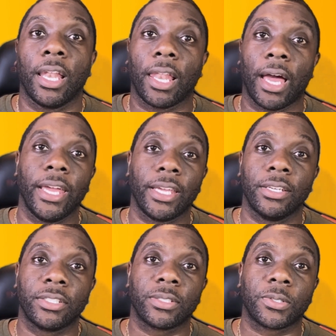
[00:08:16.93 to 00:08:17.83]

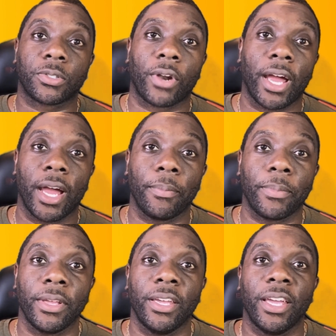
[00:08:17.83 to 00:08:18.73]
Like,
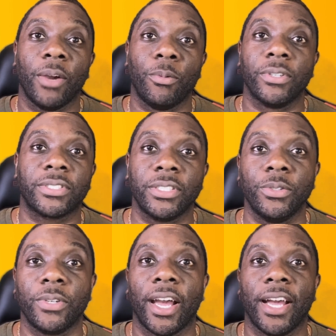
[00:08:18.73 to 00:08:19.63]
subscribe, and we'll see
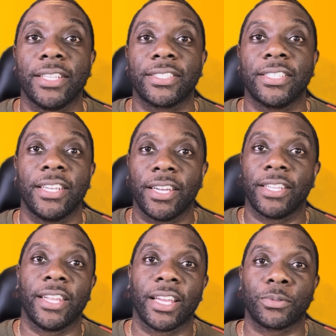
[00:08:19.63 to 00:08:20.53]
you guys
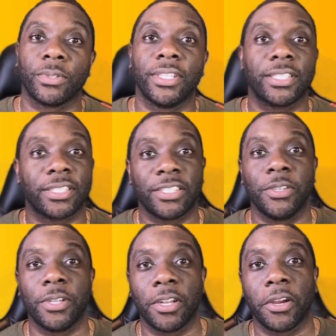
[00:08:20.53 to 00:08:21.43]
in the next one. Let's
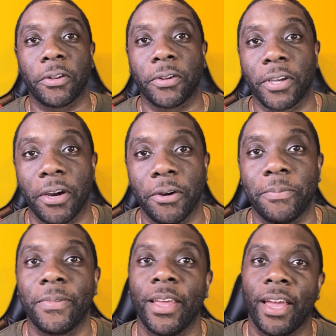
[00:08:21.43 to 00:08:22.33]
continue to learn on the
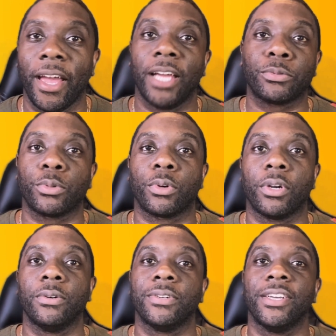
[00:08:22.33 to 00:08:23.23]
go as we
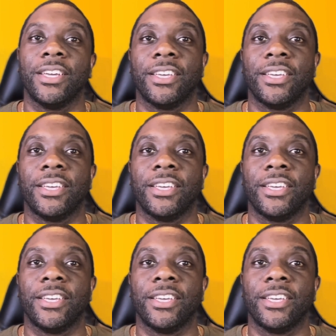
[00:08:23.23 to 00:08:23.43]
grow.